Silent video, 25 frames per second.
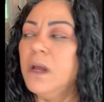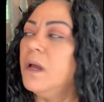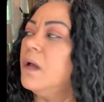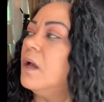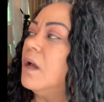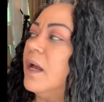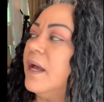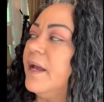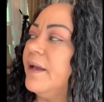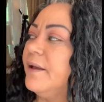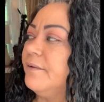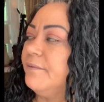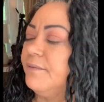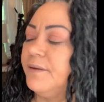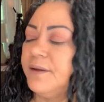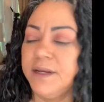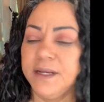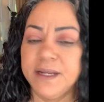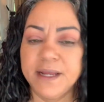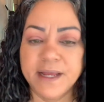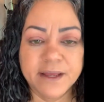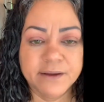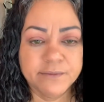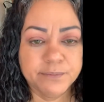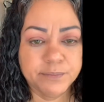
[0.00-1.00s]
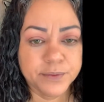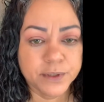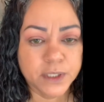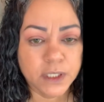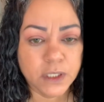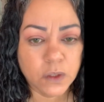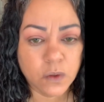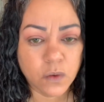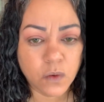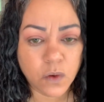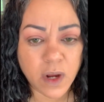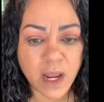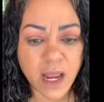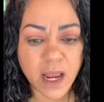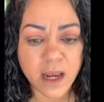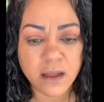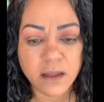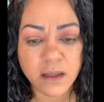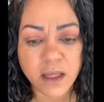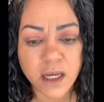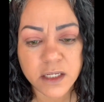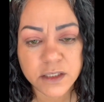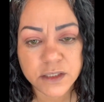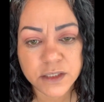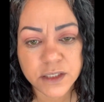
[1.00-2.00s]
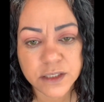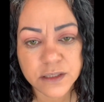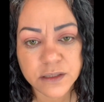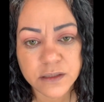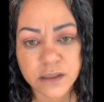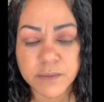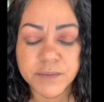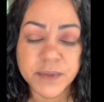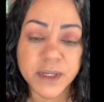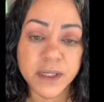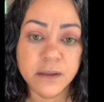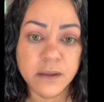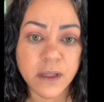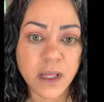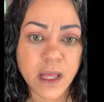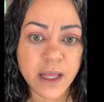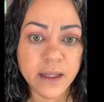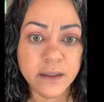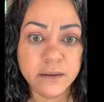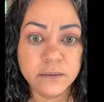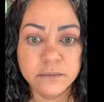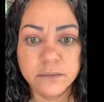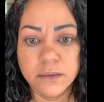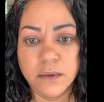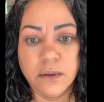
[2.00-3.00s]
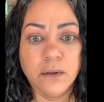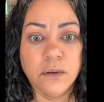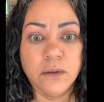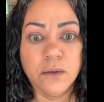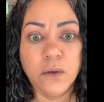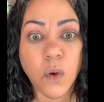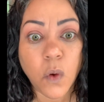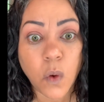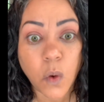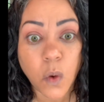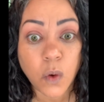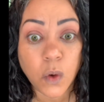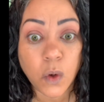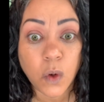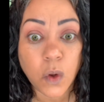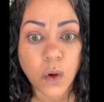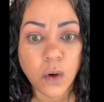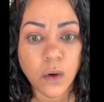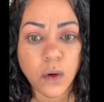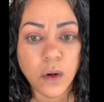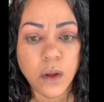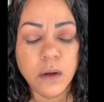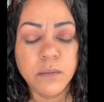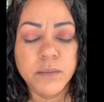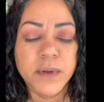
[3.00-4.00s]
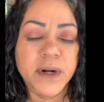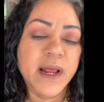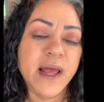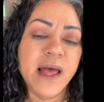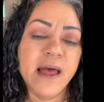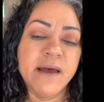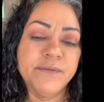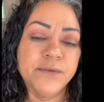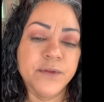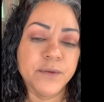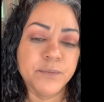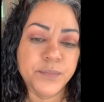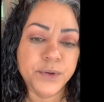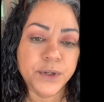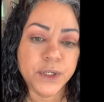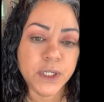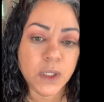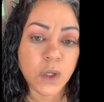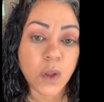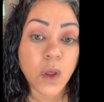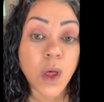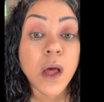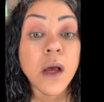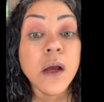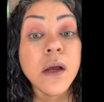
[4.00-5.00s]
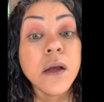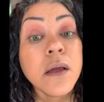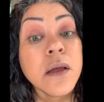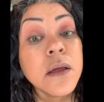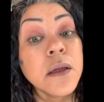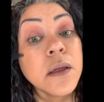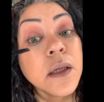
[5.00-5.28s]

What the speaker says: I already have pretty long eyelashes. I mean, not long, but I have them pretty long.